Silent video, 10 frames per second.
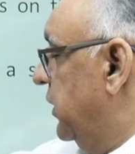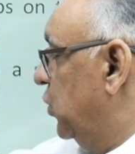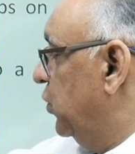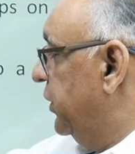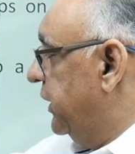
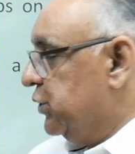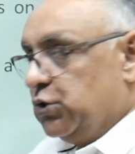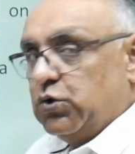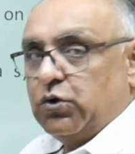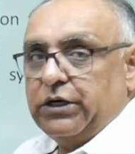to
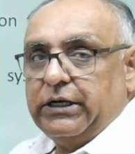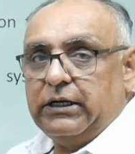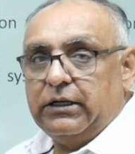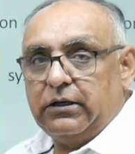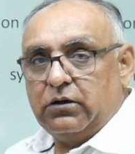ensure a
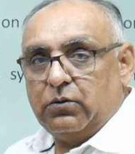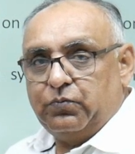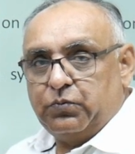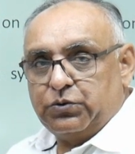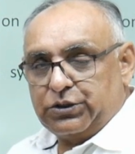degree of
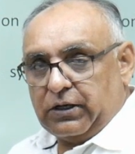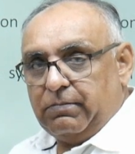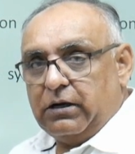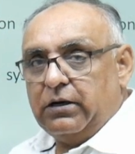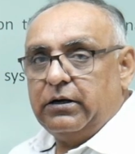
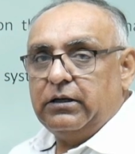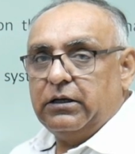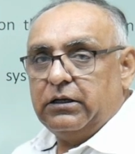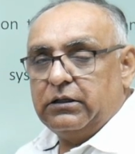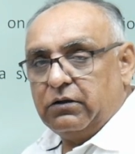stability
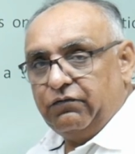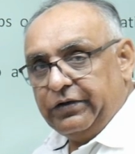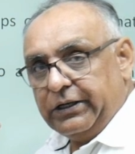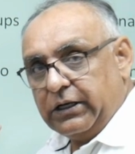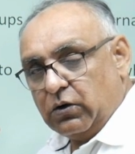in the
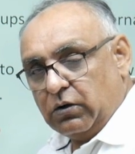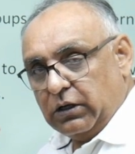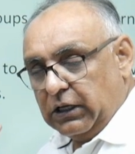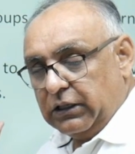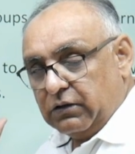
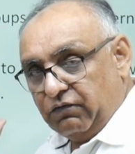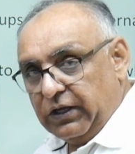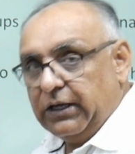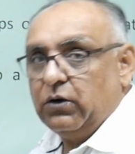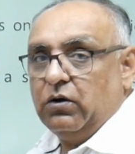
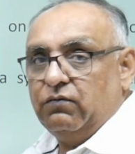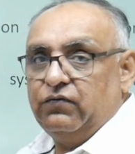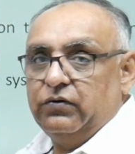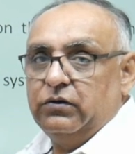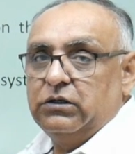wake
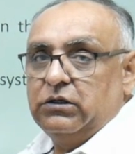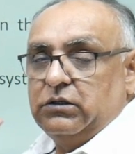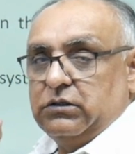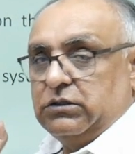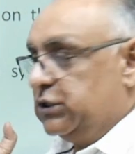of
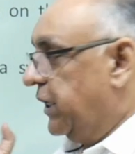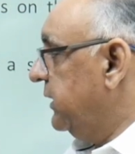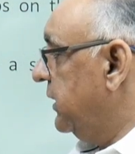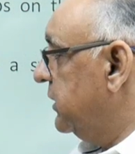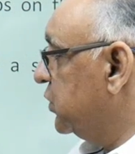
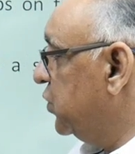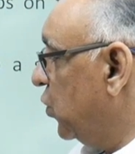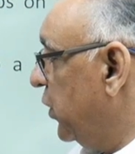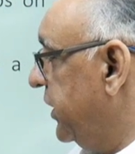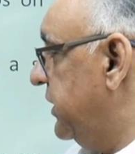China's
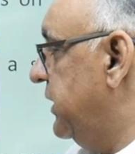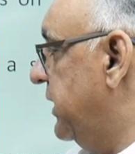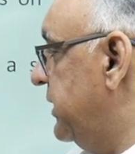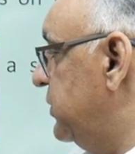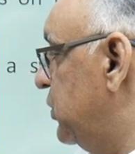growing
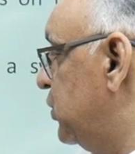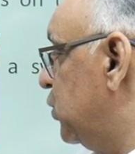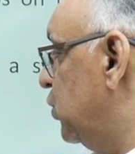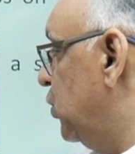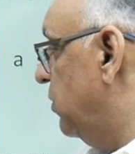intentions
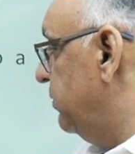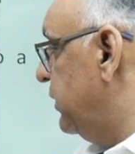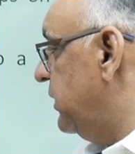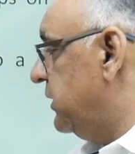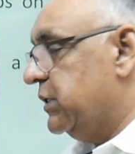to
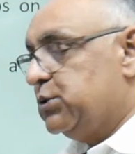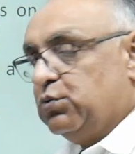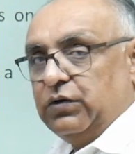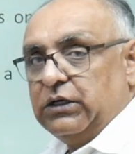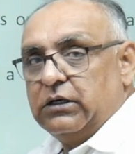dominate its
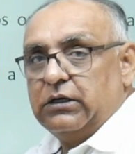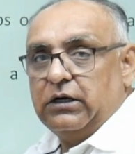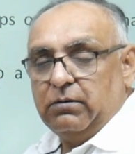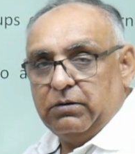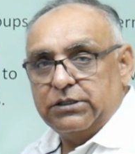weaker
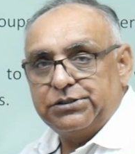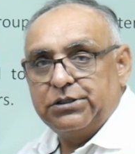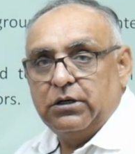neighbors